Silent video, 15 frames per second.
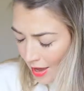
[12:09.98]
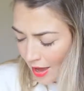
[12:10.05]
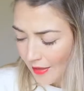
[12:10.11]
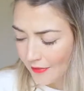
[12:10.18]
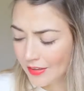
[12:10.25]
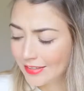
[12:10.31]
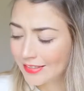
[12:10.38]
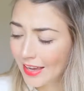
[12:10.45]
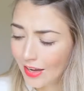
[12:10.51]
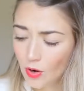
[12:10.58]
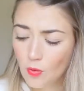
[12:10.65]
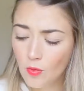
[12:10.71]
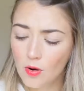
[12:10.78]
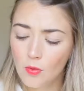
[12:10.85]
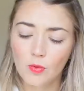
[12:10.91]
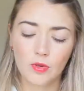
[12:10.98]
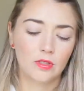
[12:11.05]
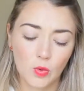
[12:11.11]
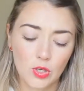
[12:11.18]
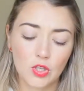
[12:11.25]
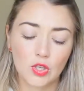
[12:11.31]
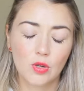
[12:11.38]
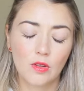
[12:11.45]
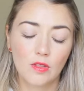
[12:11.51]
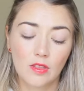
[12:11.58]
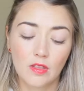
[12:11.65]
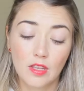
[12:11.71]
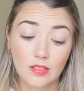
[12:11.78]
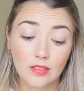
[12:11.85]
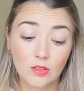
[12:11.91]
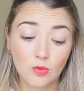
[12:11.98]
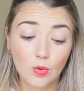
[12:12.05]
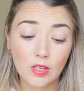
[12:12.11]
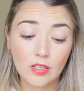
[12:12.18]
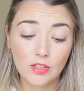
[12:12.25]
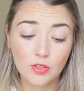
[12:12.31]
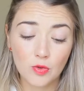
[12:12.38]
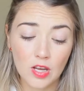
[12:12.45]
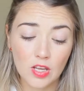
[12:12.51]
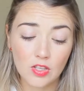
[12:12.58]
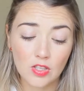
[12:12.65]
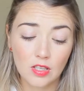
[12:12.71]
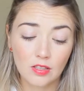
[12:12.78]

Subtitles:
And the second one, which this is really strange,